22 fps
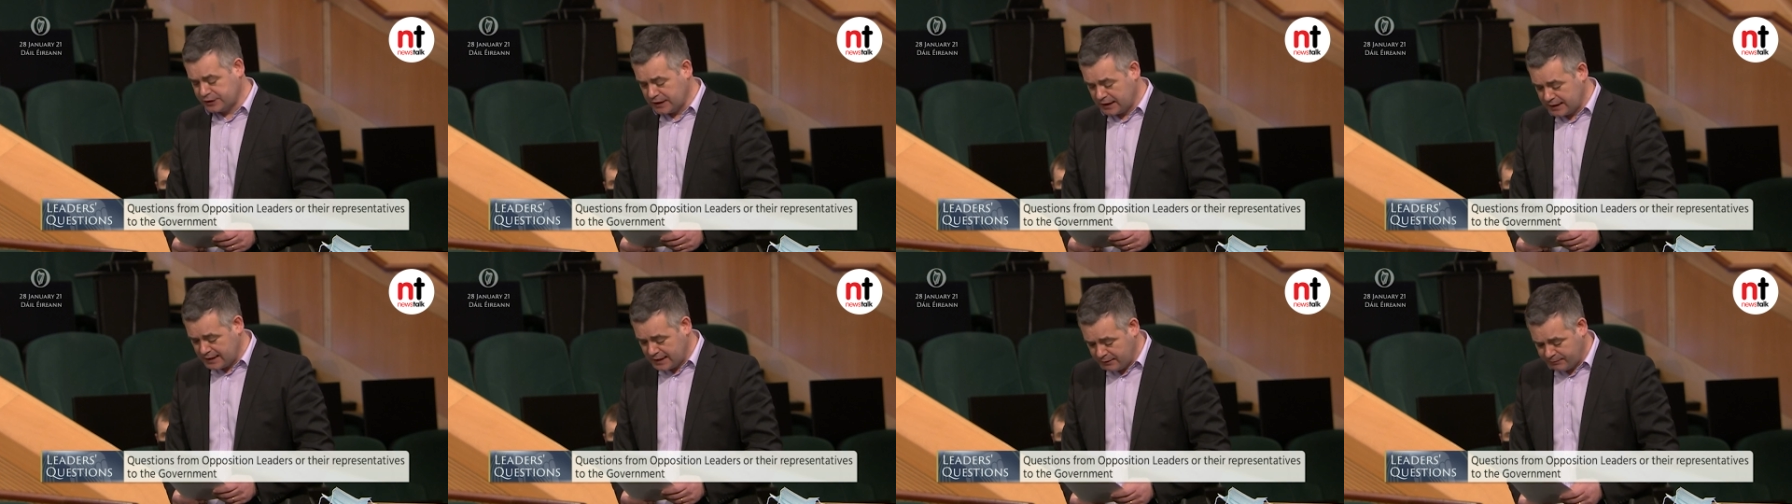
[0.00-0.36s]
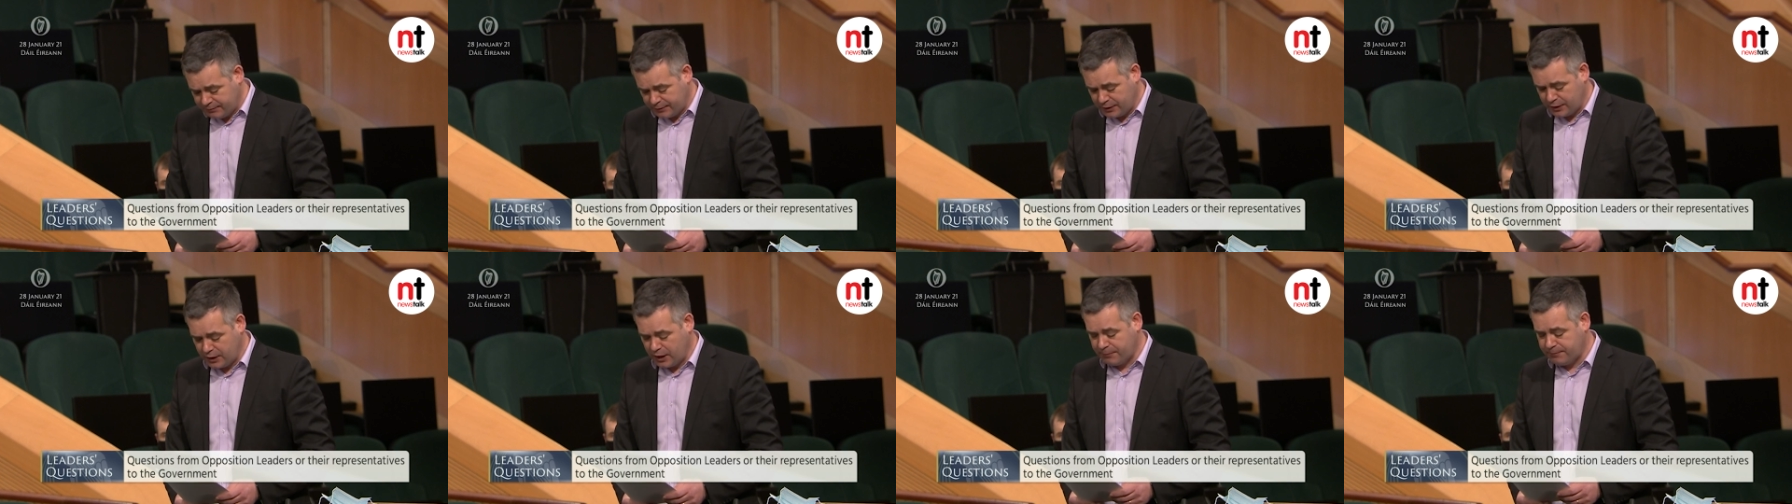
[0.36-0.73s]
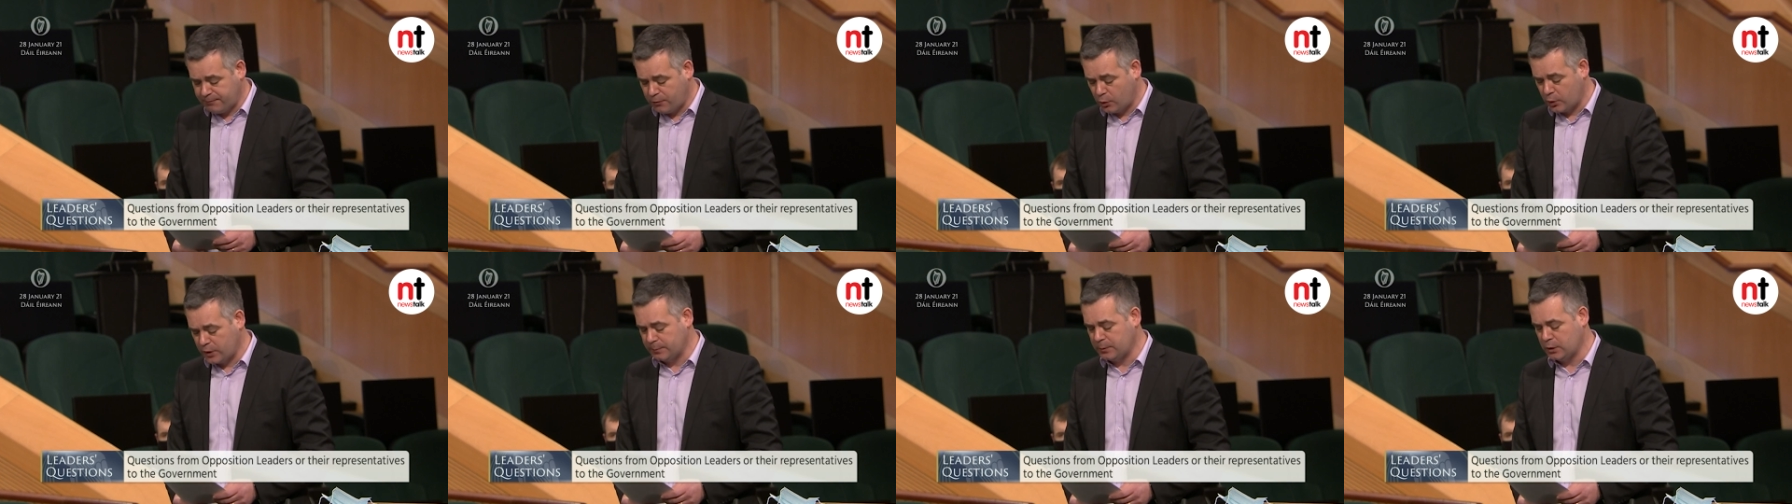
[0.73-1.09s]
deliver
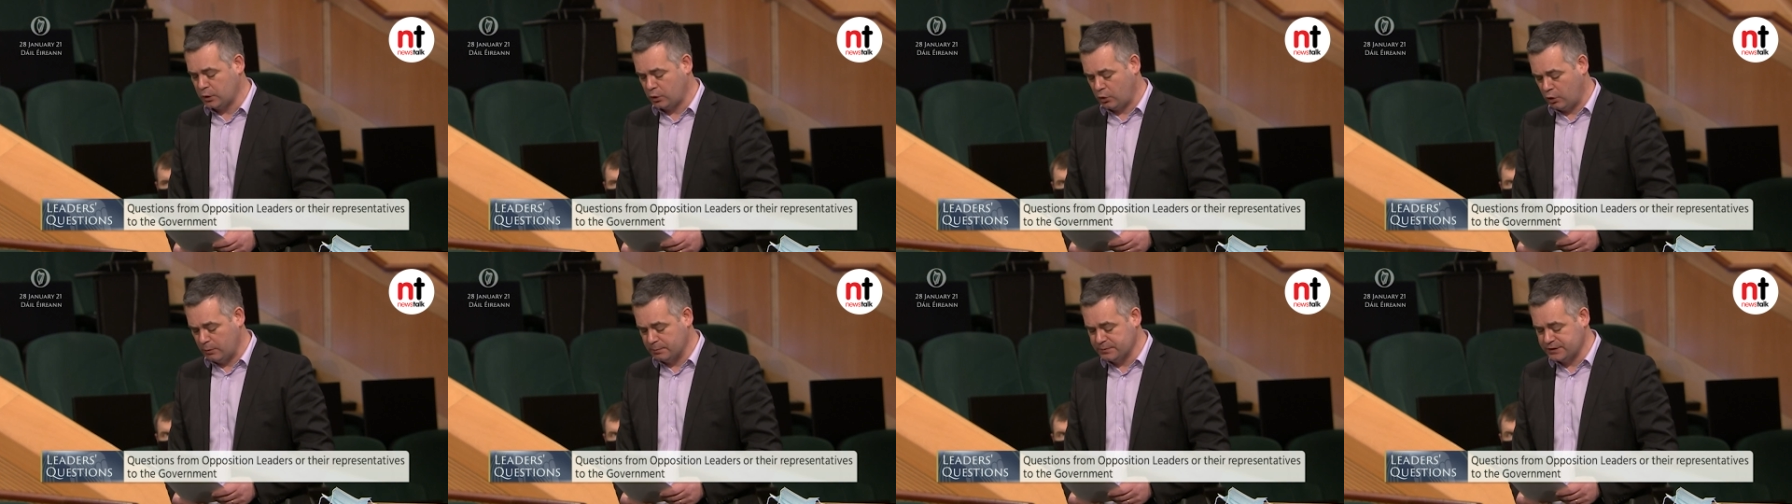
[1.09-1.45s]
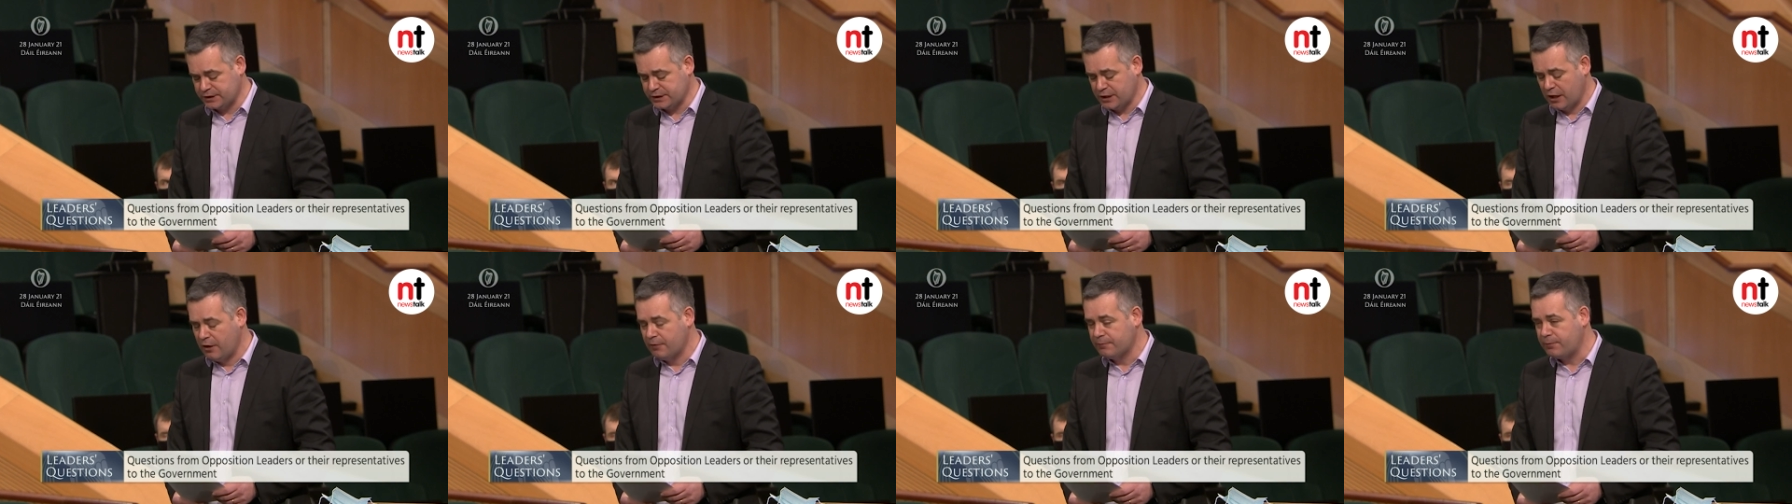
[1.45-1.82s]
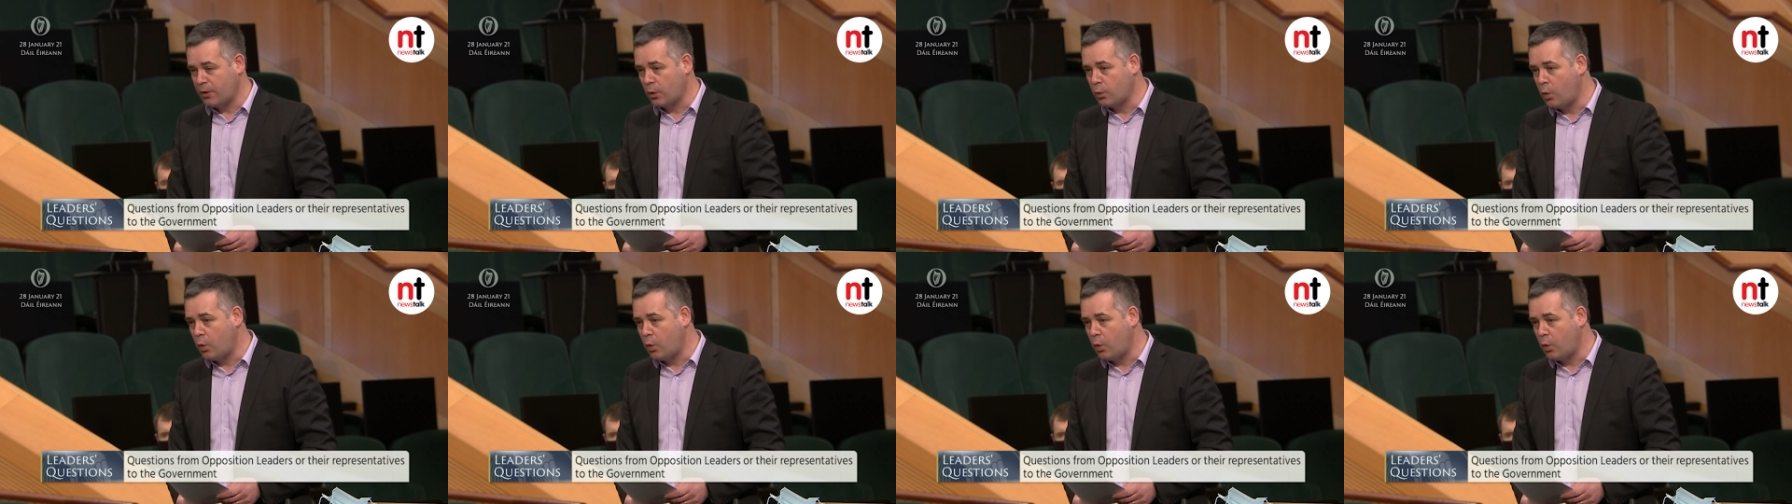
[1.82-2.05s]
affordable homes for